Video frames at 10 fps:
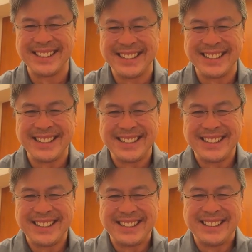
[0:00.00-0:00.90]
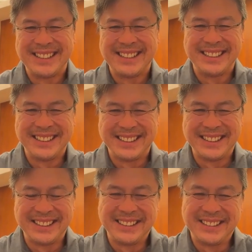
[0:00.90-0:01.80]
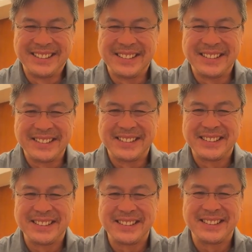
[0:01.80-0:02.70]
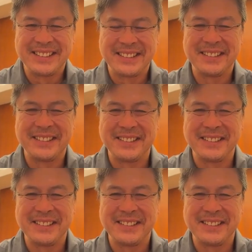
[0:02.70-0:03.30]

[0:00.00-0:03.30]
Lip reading: This person isn't speaking.